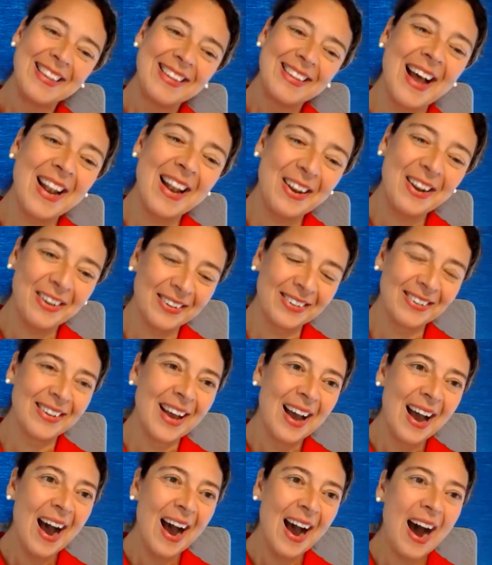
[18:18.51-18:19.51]
tell us,
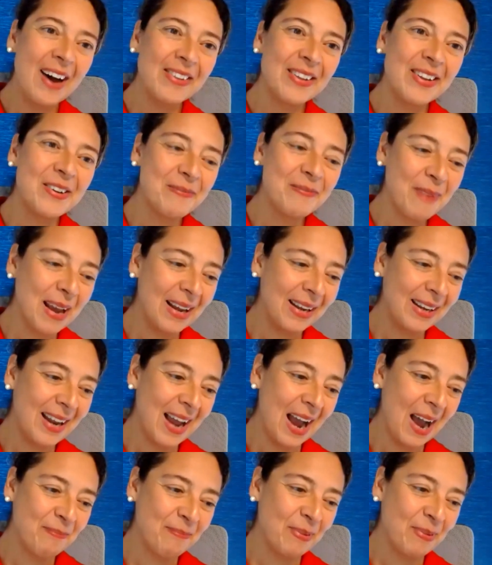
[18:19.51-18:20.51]
how did you make
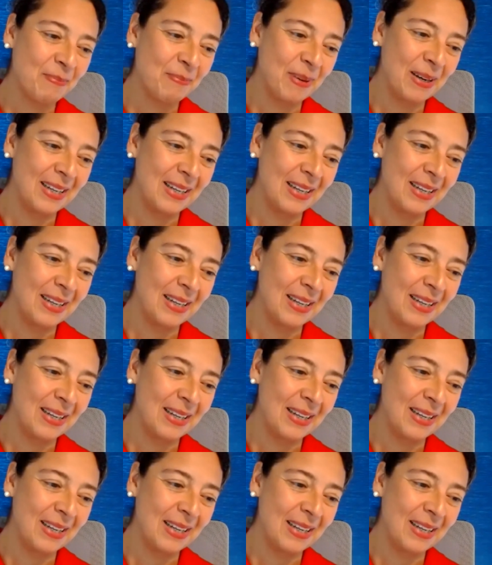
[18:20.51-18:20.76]
it happen,